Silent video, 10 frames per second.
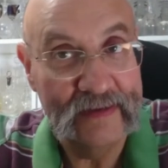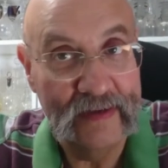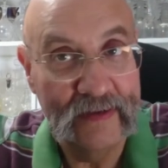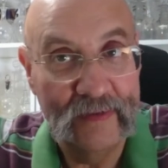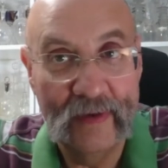
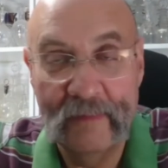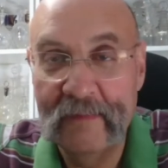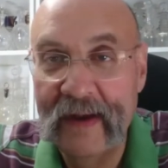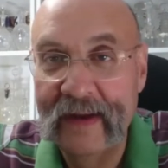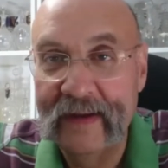So
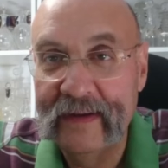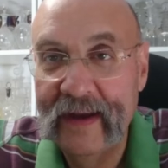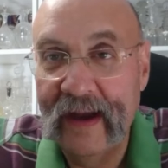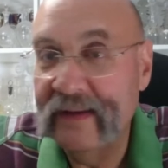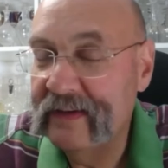
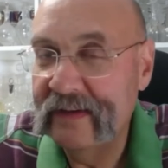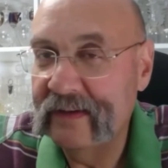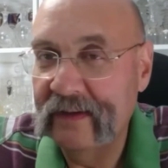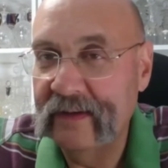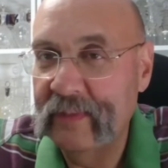yeah, this is
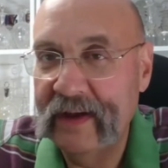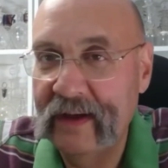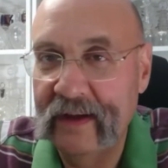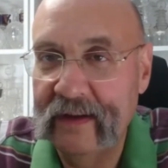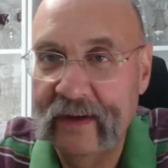going to
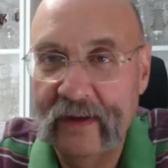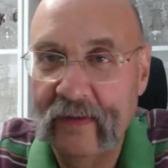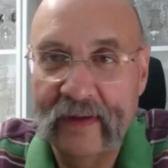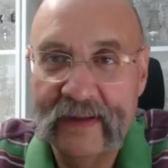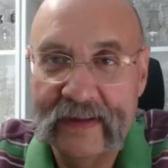be the
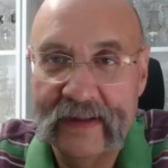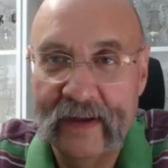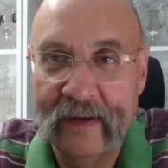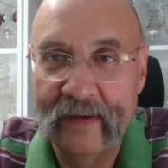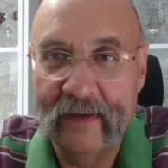longest
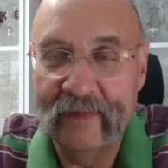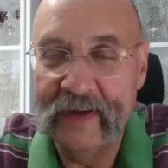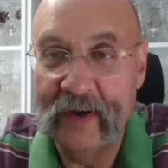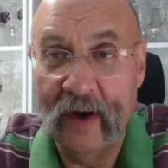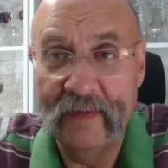
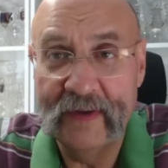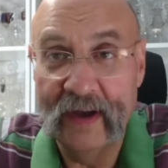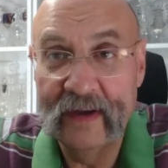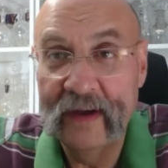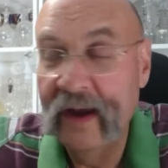video I've
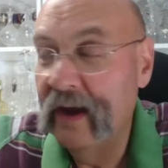done,